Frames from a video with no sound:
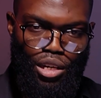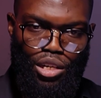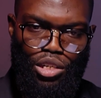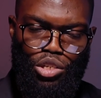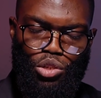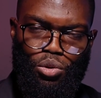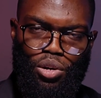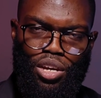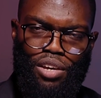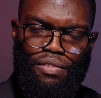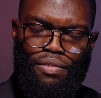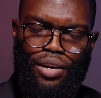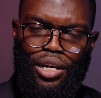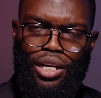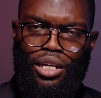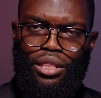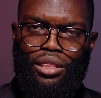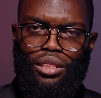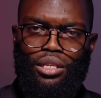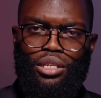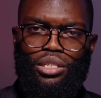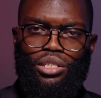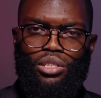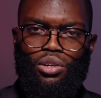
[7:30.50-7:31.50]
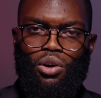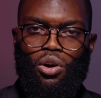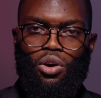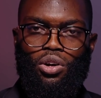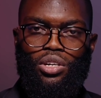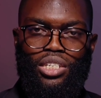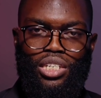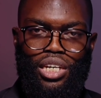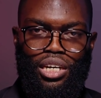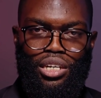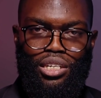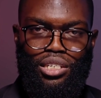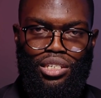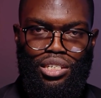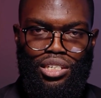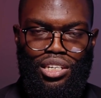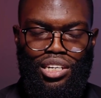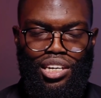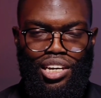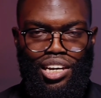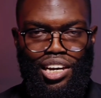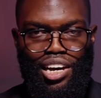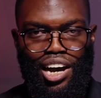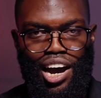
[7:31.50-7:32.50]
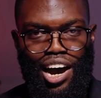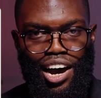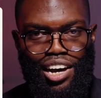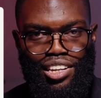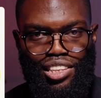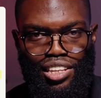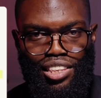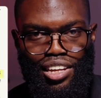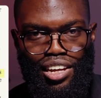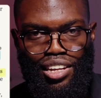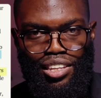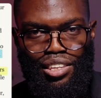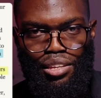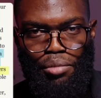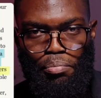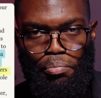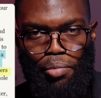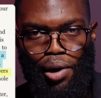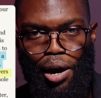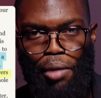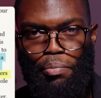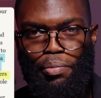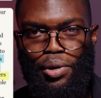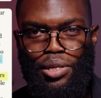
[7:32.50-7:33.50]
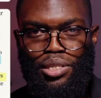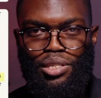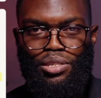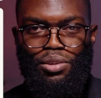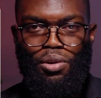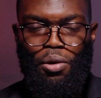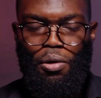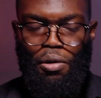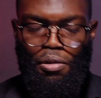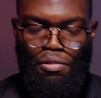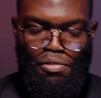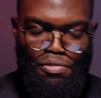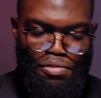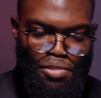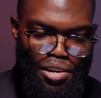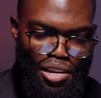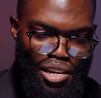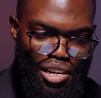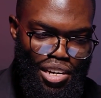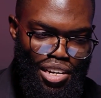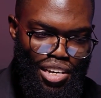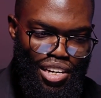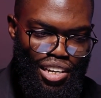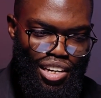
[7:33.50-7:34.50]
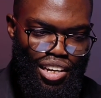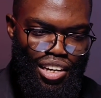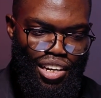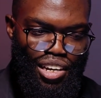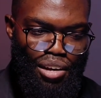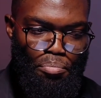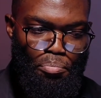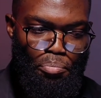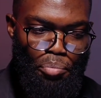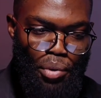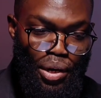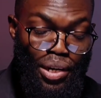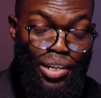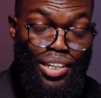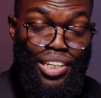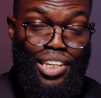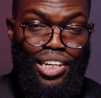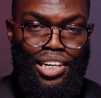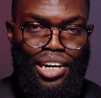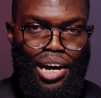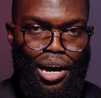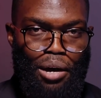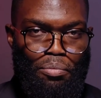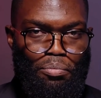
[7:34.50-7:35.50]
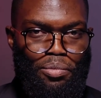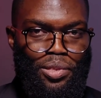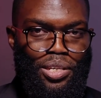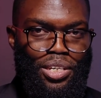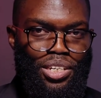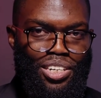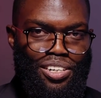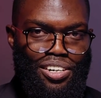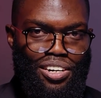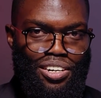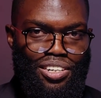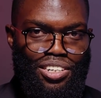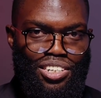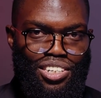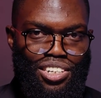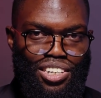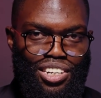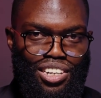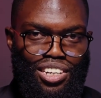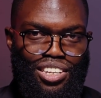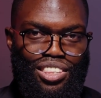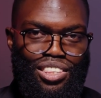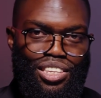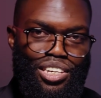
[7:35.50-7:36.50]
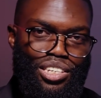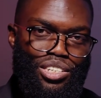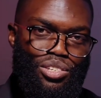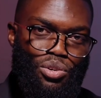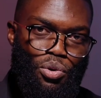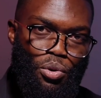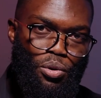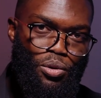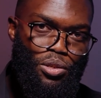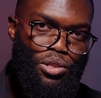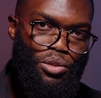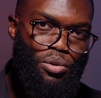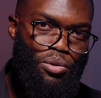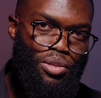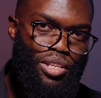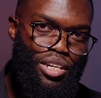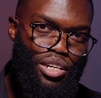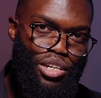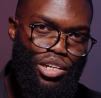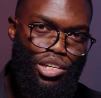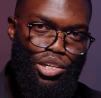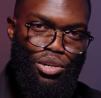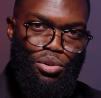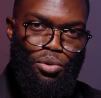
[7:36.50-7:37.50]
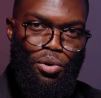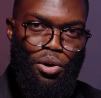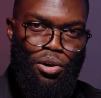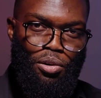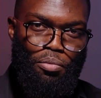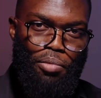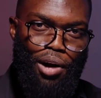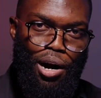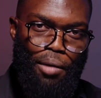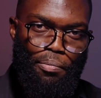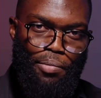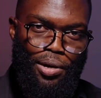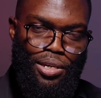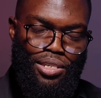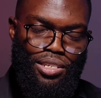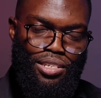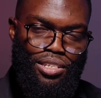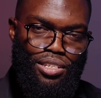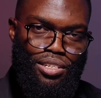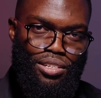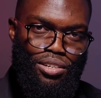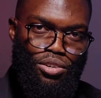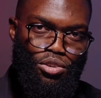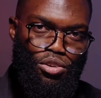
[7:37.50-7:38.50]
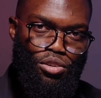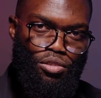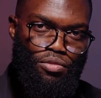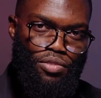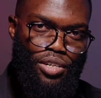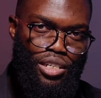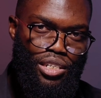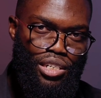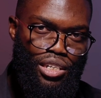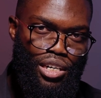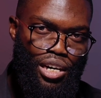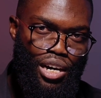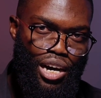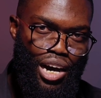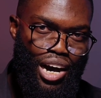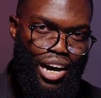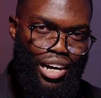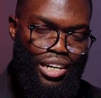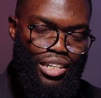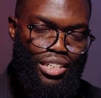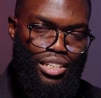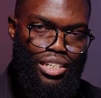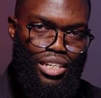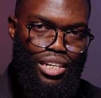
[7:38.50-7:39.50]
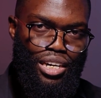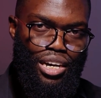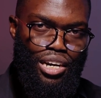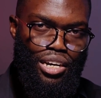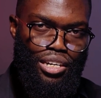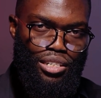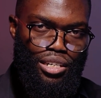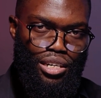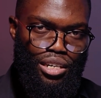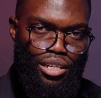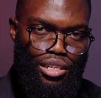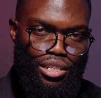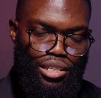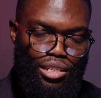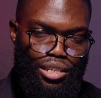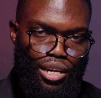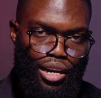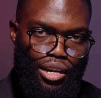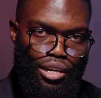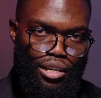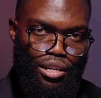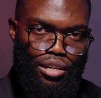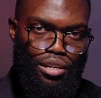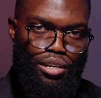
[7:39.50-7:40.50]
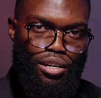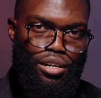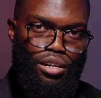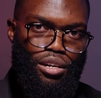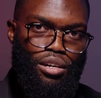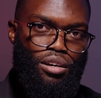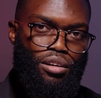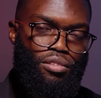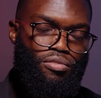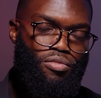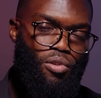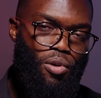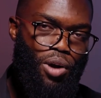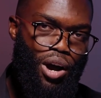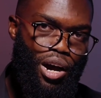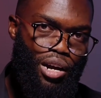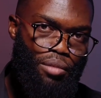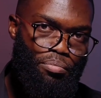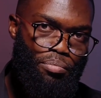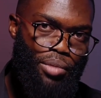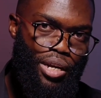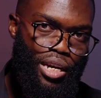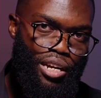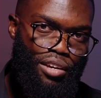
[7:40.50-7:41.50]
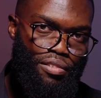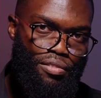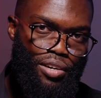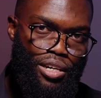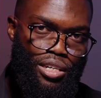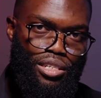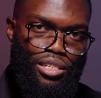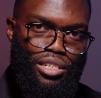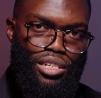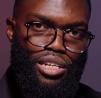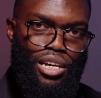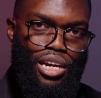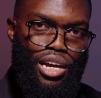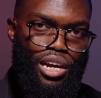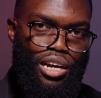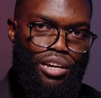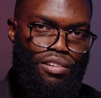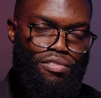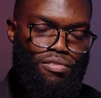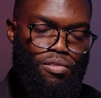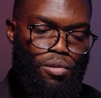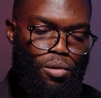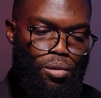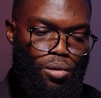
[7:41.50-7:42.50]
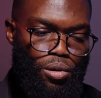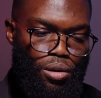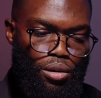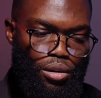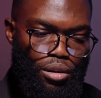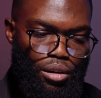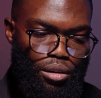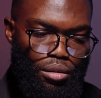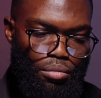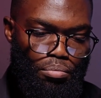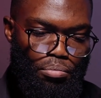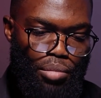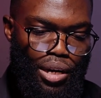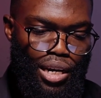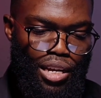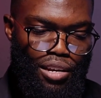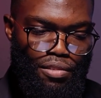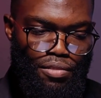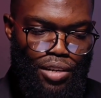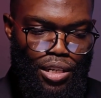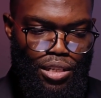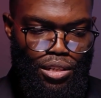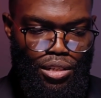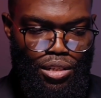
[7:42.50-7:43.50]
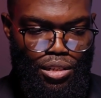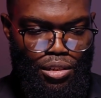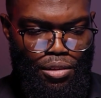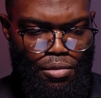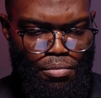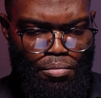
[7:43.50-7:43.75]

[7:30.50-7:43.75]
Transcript: So even in this context, other than the purpose of building up the church, there's also the dual purpose of it acting as a sign for unbelievers and for believers.